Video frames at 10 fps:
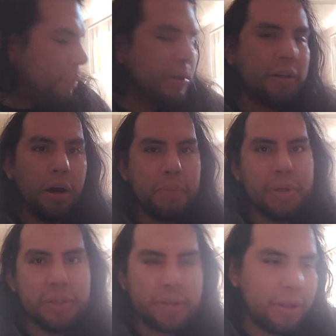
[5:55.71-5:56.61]
Big
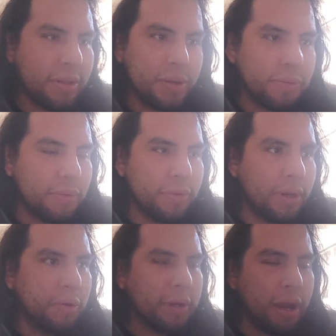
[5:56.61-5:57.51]
companies, they
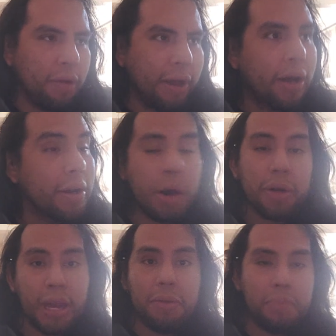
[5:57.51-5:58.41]
don't care. Like
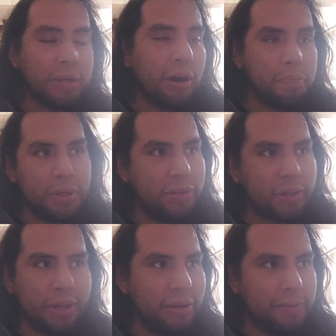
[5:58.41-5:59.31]
now again, big
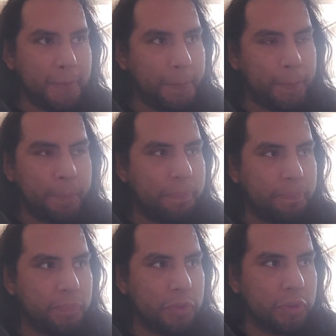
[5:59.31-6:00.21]
companies can
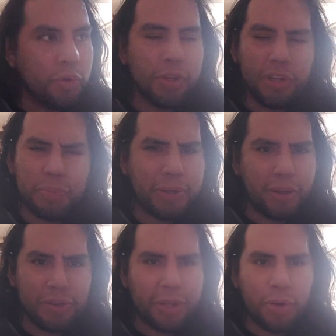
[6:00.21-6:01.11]
do this
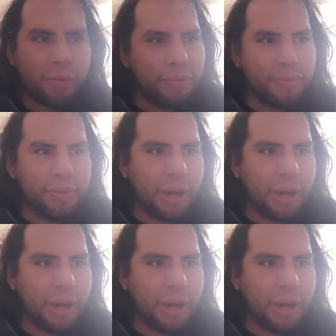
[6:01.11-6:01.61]
because they don't,